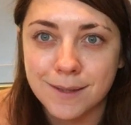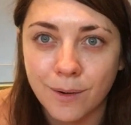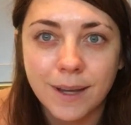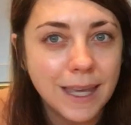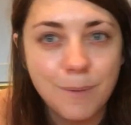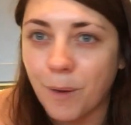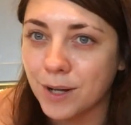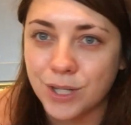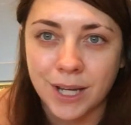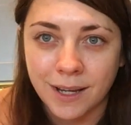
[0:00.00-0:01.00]
So keep
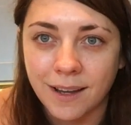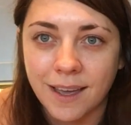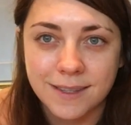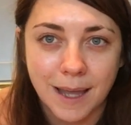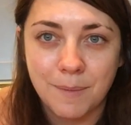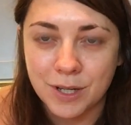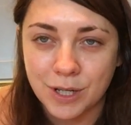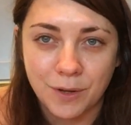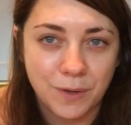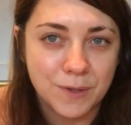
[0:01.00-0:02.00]
watching, because I'm gonna
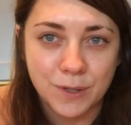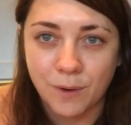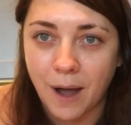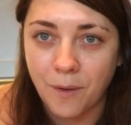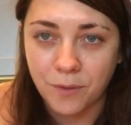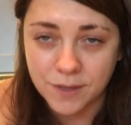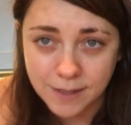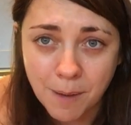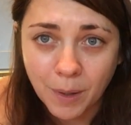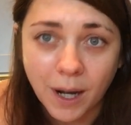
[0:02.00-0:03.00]
share those throughout
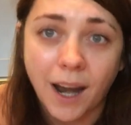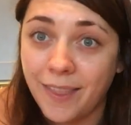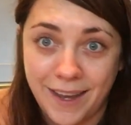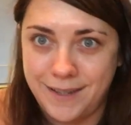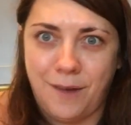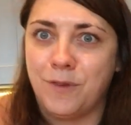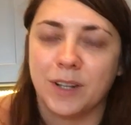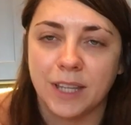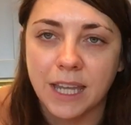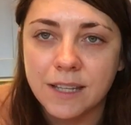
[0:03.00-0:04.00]
December and then
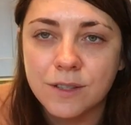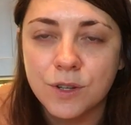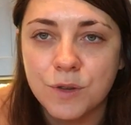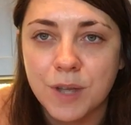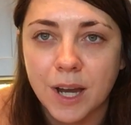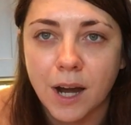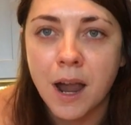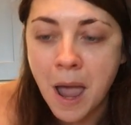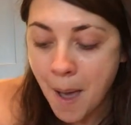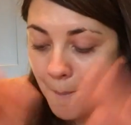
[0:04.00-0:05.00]
definitely into the new year.